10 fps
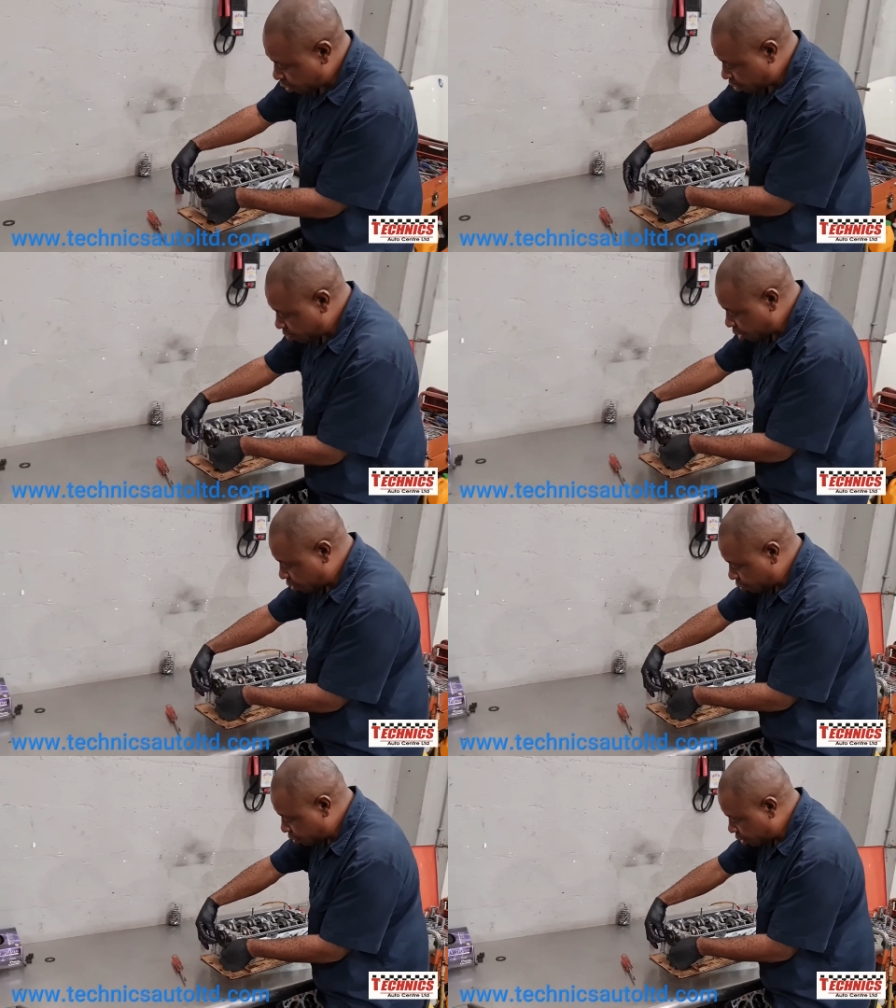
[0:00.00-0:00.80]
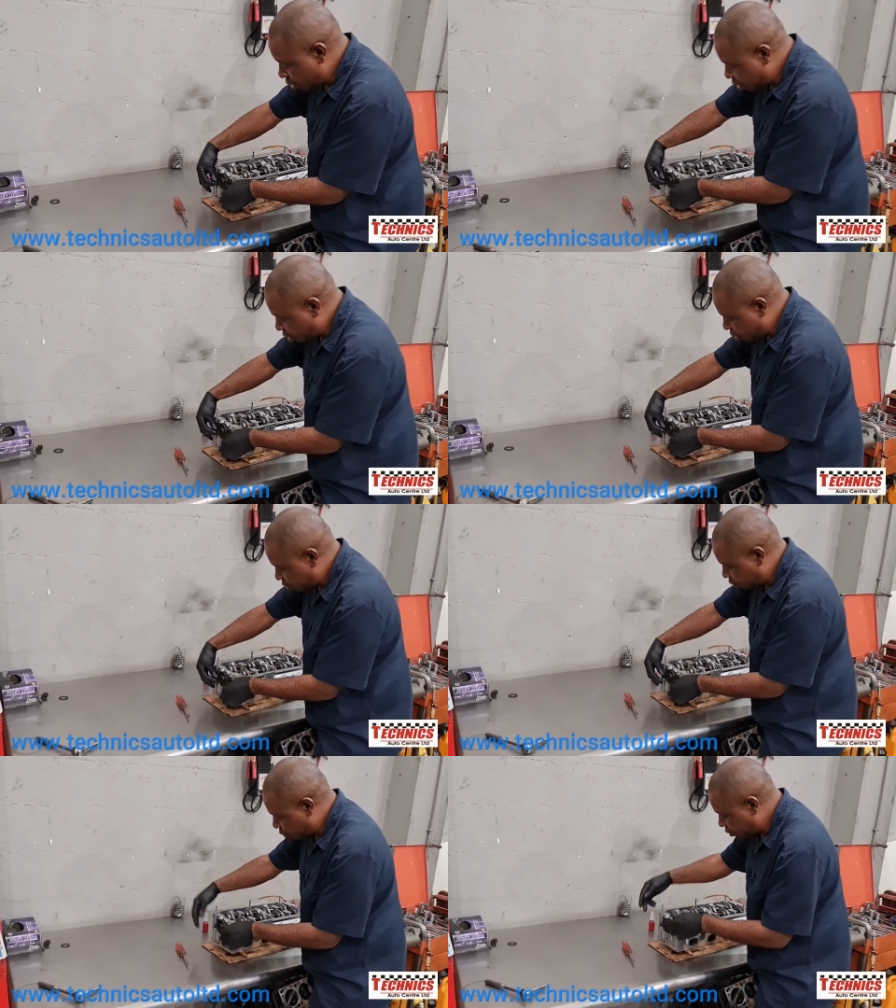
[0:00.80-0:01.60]
take back out the
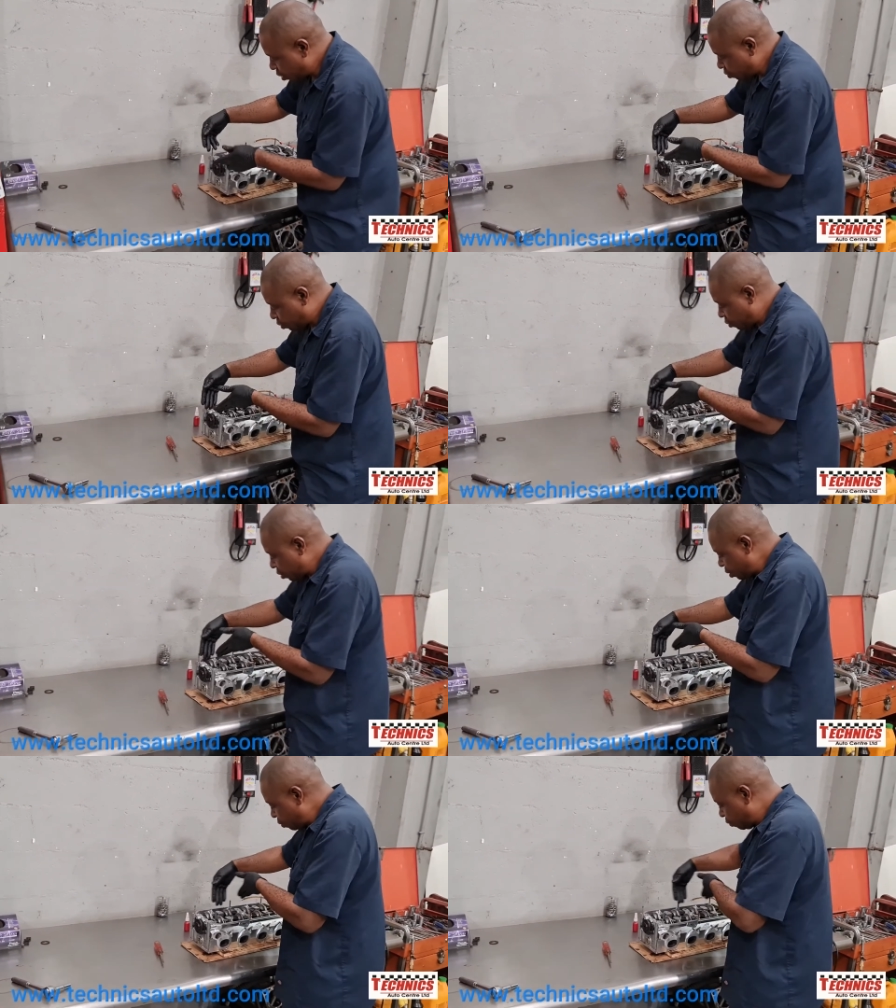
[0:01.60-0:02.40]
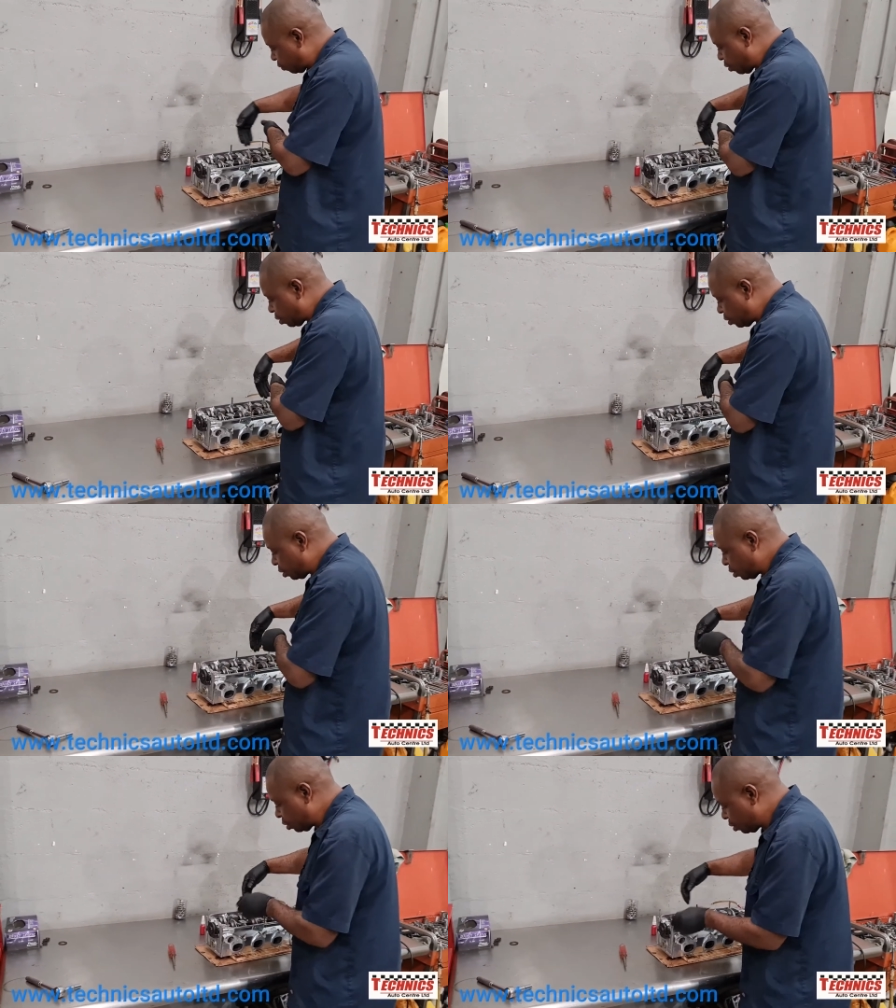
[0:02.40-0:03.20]
nut so that we could install
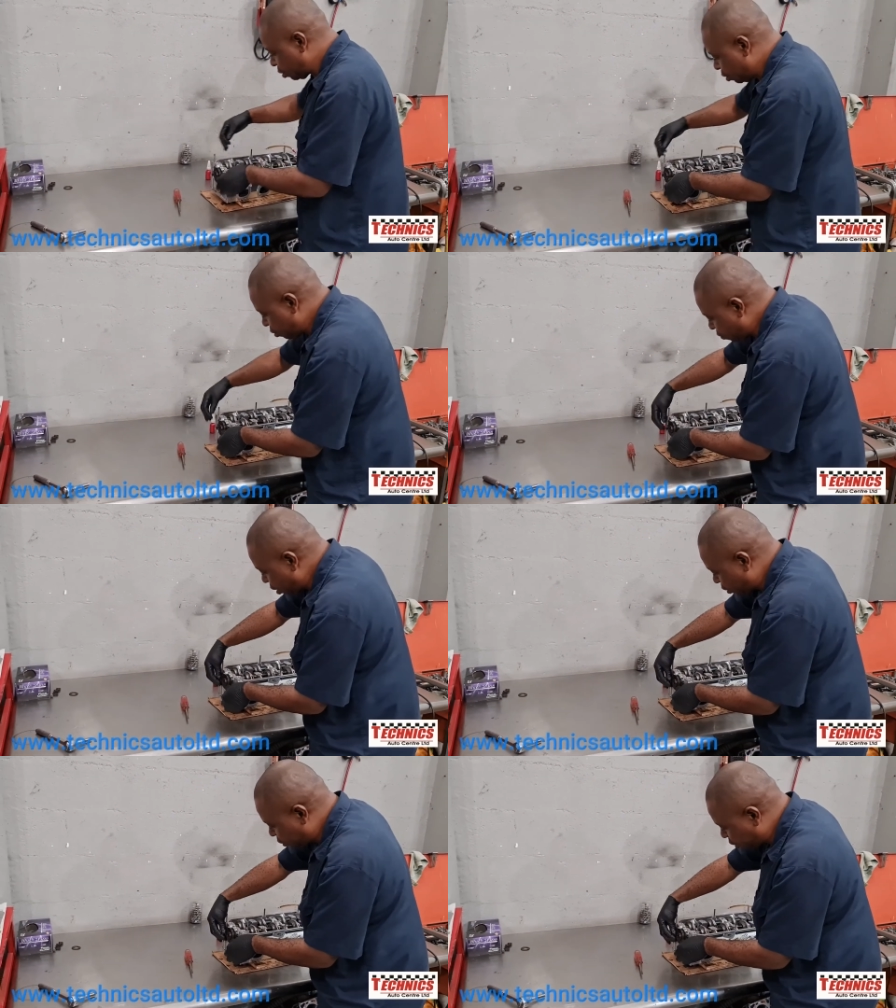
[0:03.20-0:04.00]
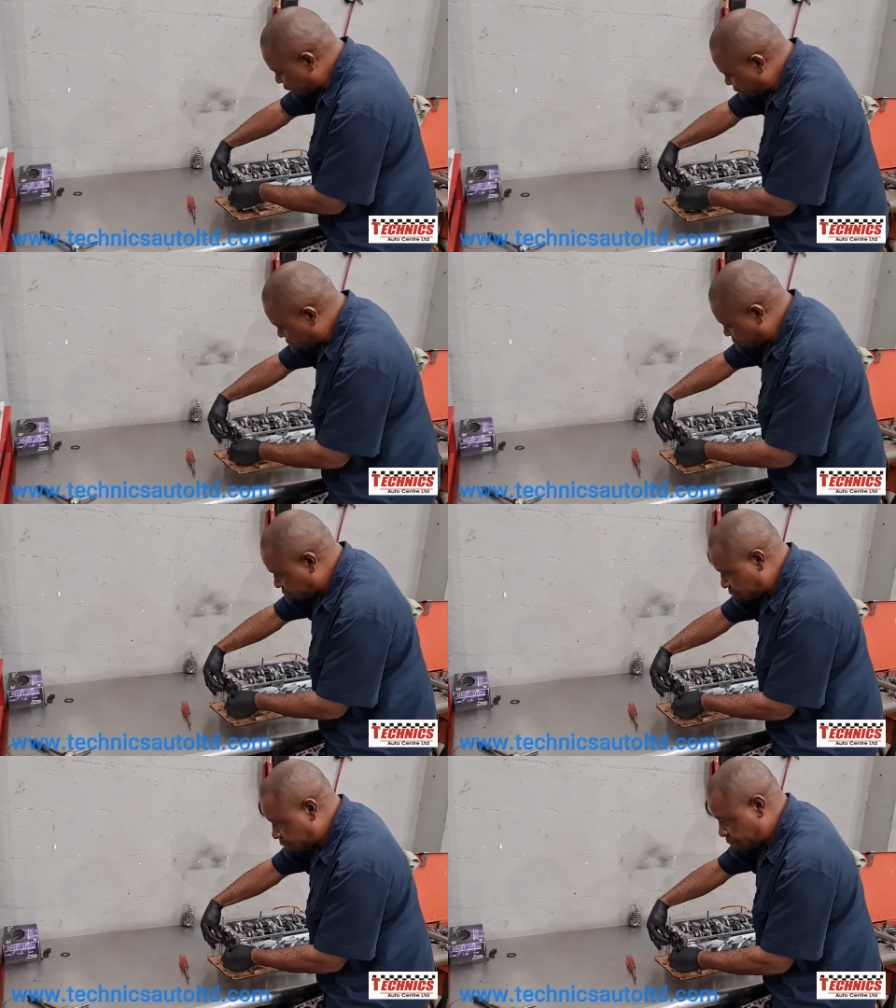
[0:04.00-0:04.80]
the rocker shafts.
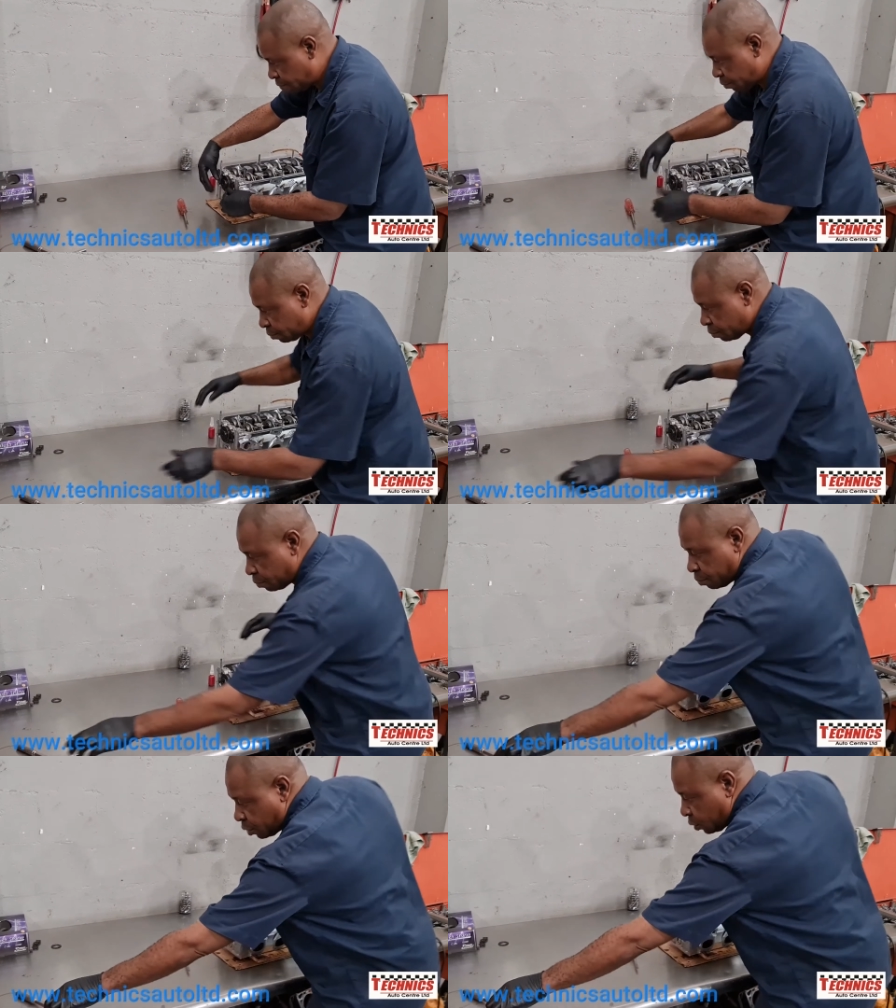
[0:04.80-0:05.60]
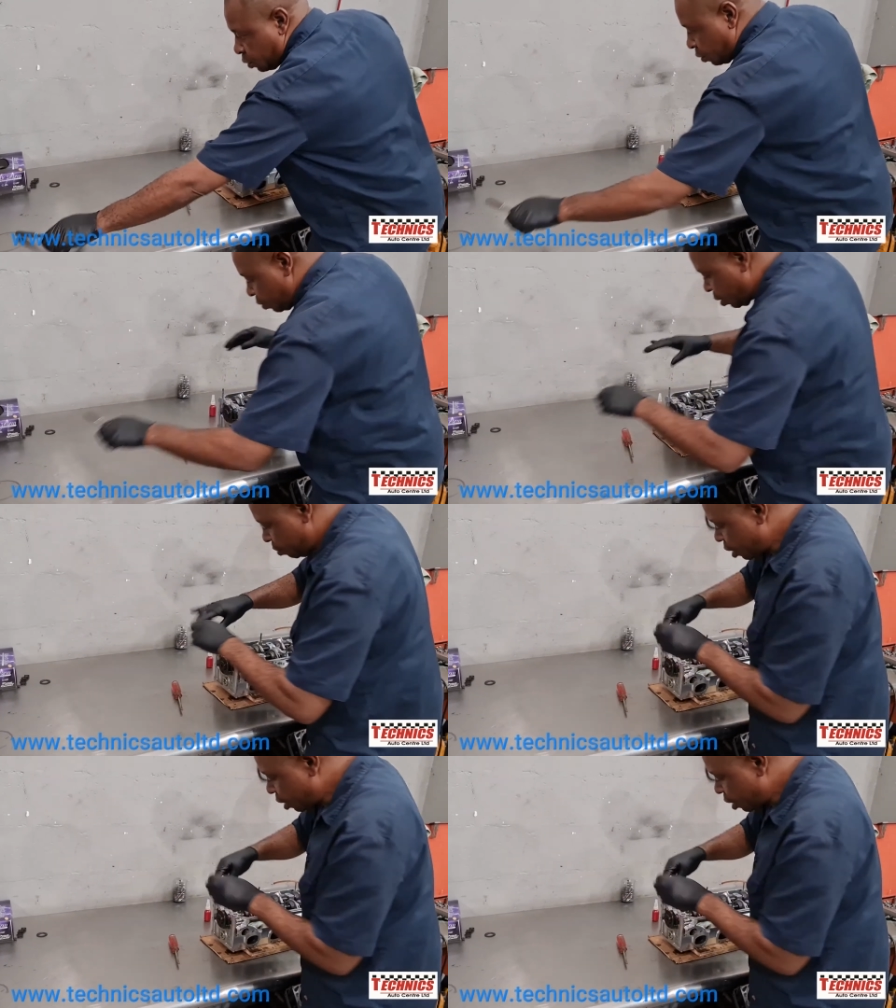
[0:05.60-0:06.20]
But now I'm